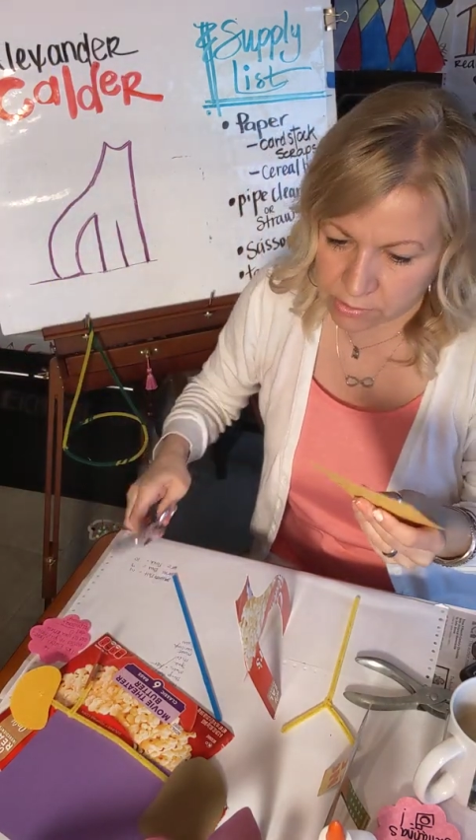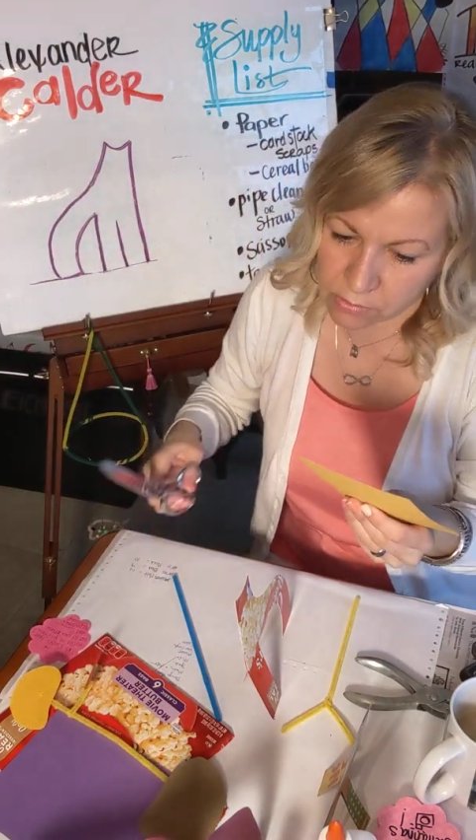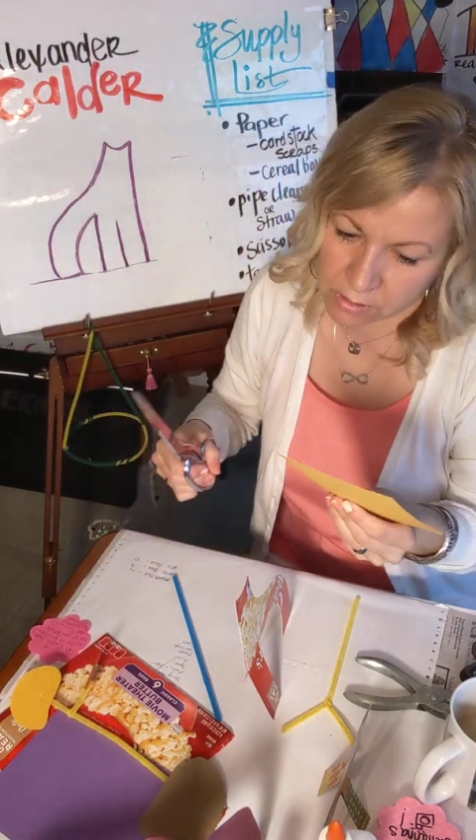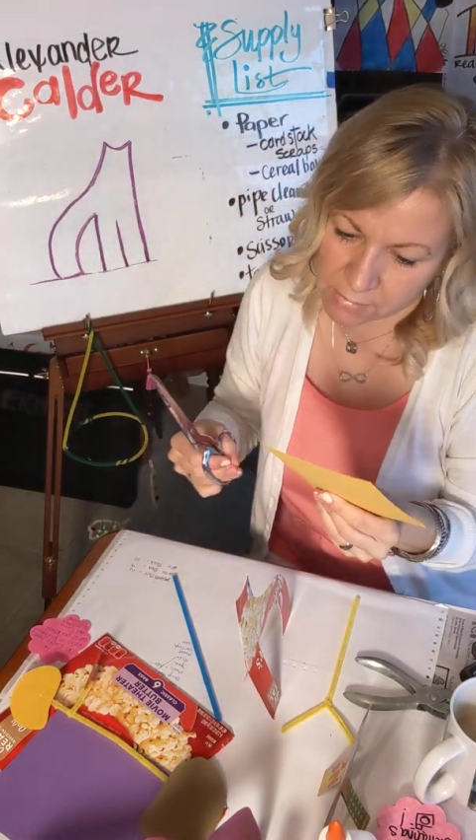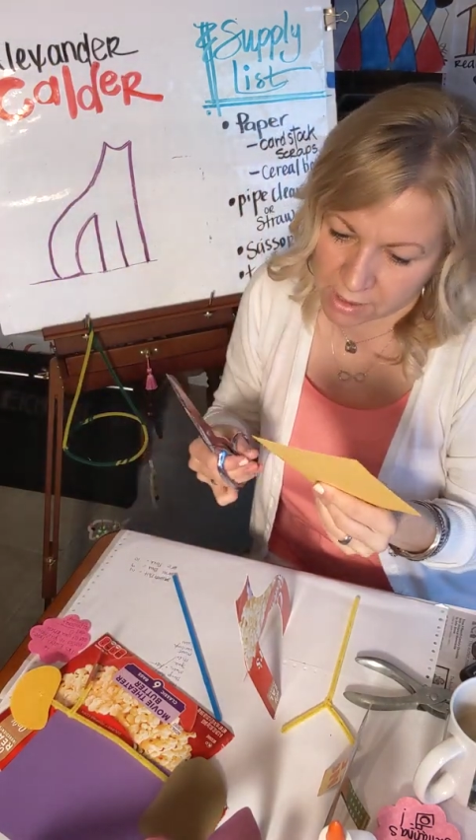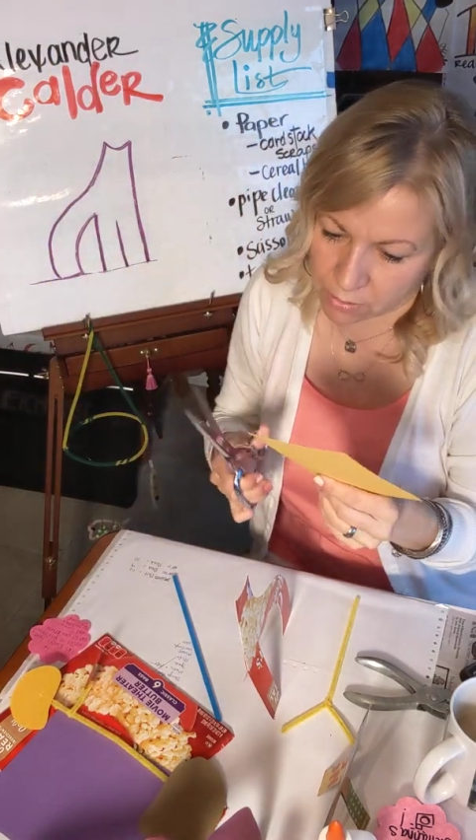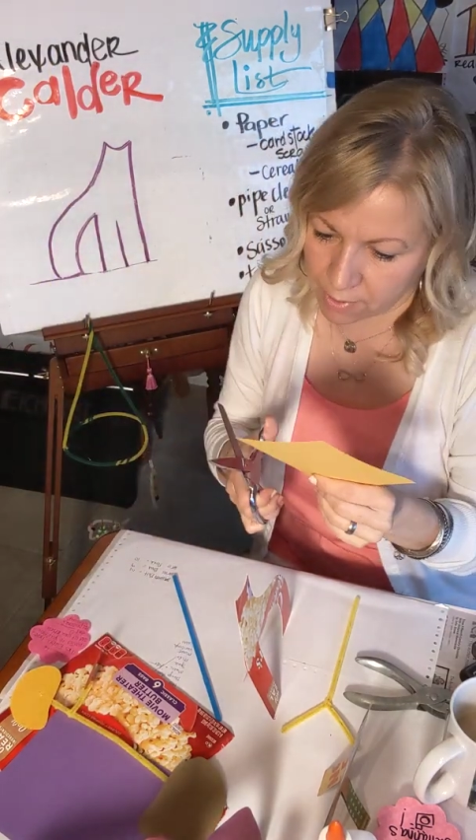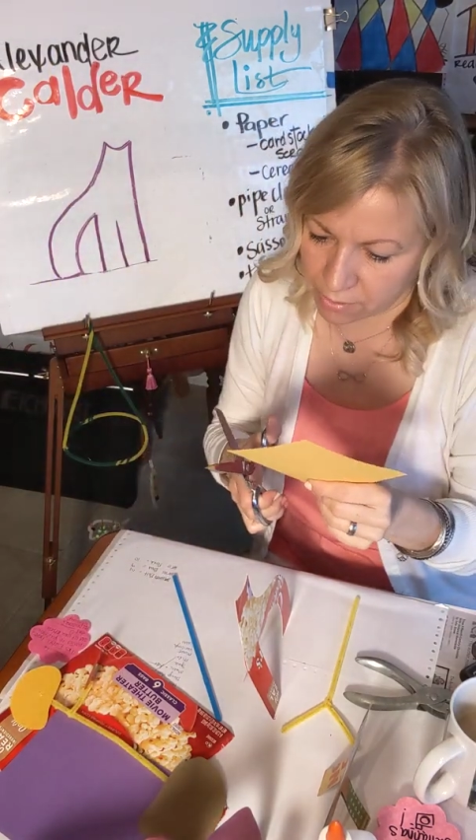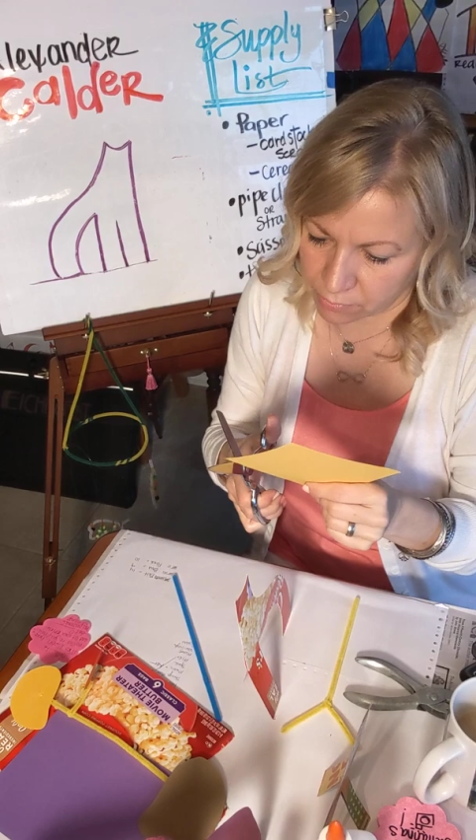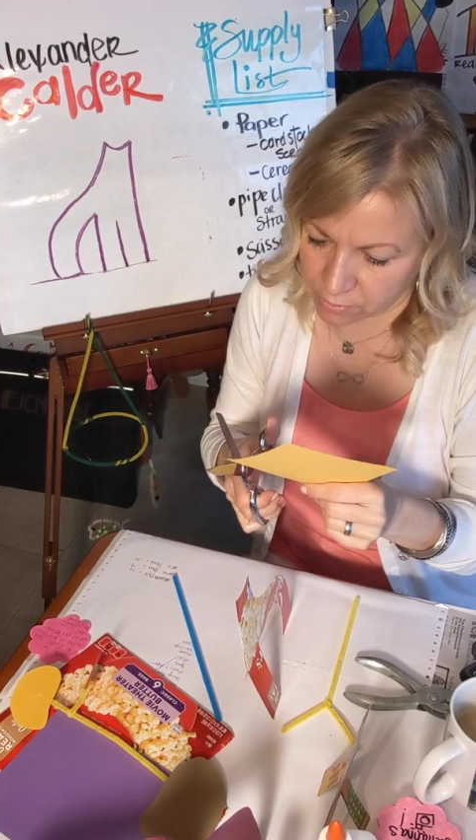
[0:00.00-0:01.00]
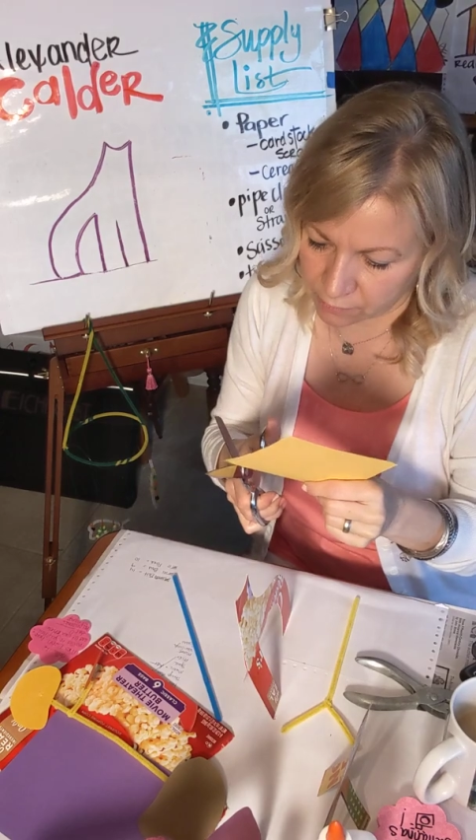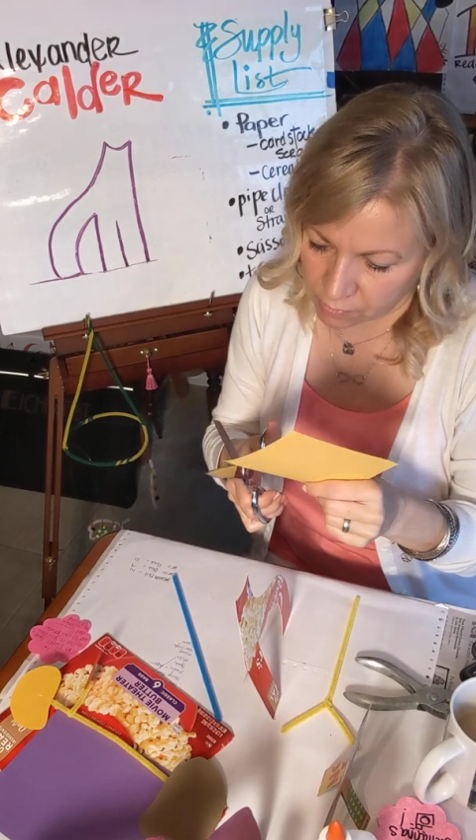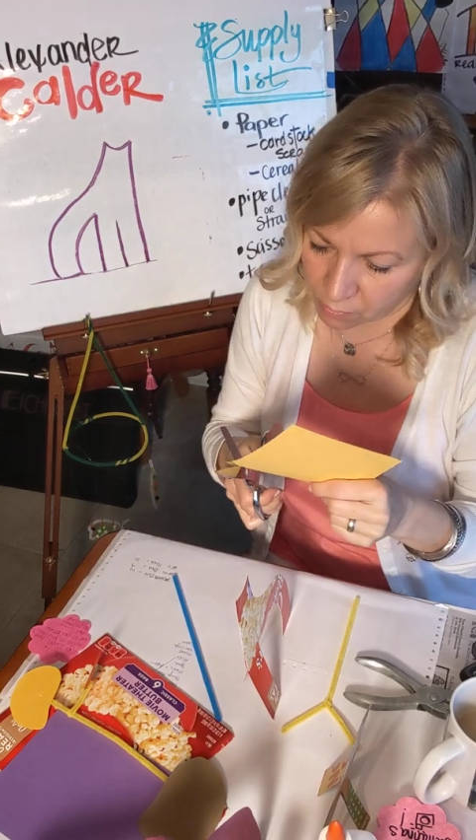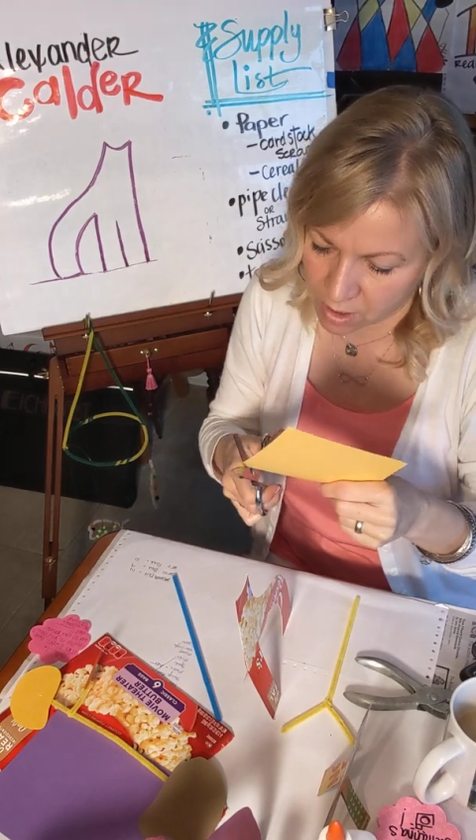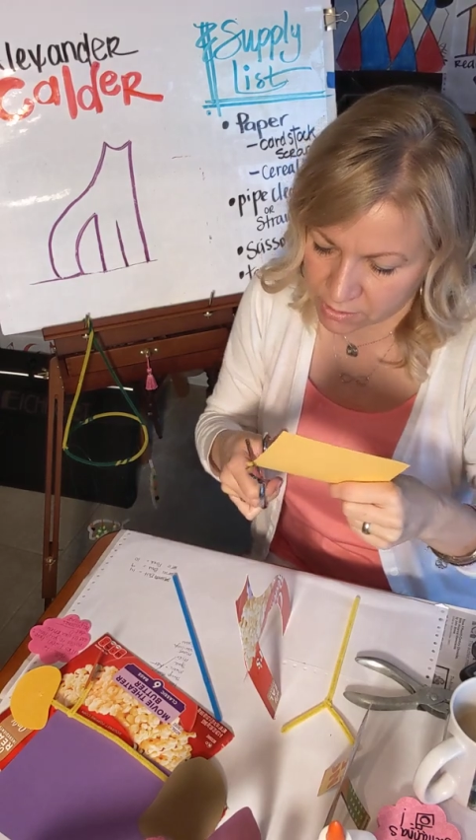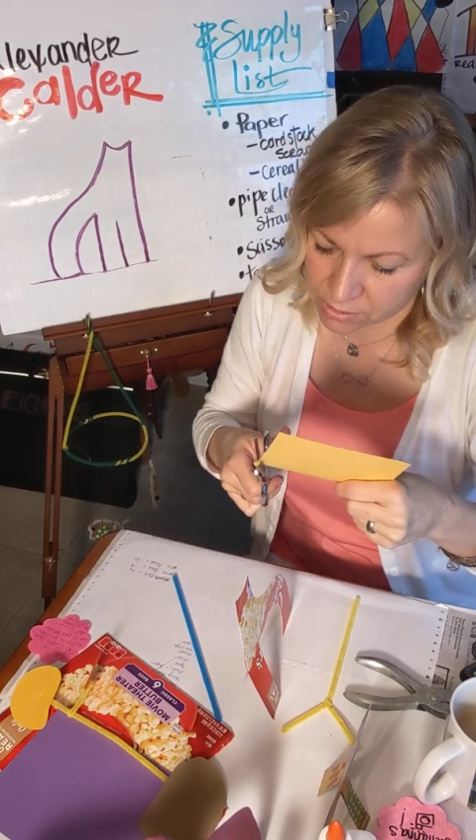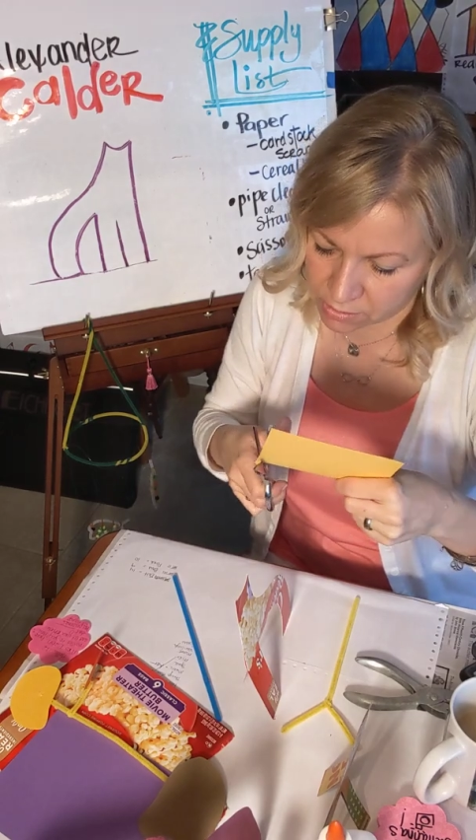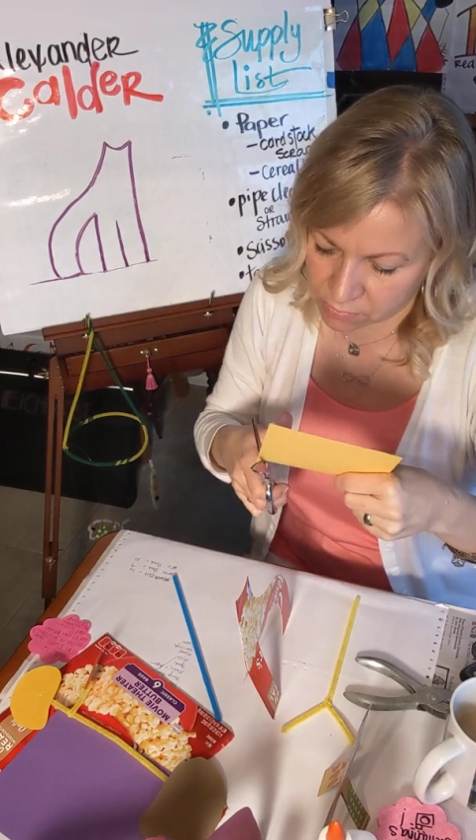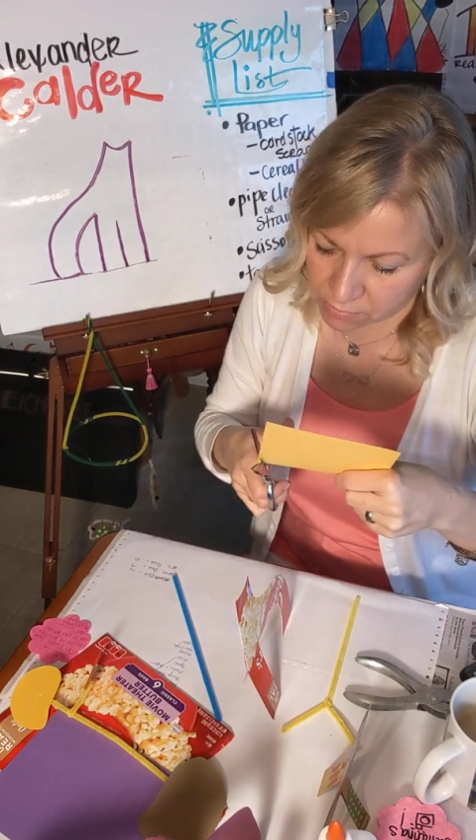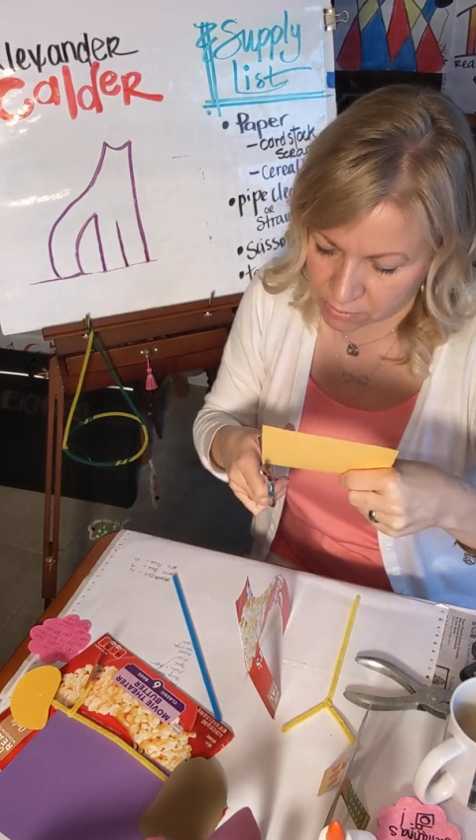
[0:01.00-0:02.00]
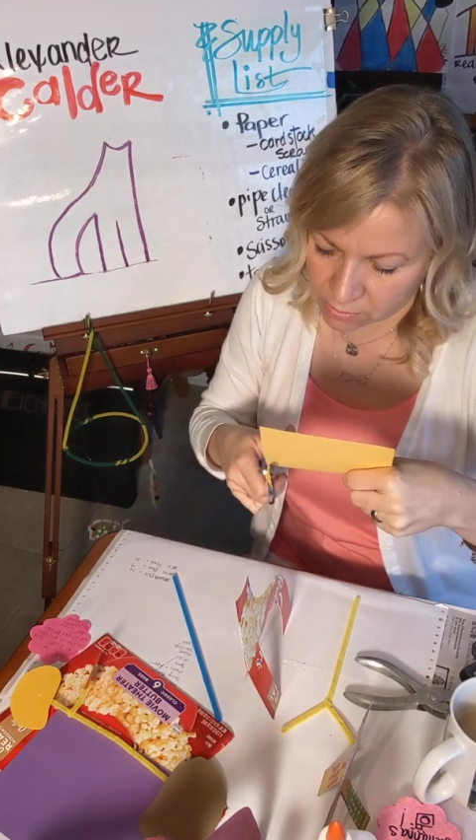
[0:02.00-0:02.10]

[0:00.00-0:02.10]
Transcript: You can make a round one if you want to,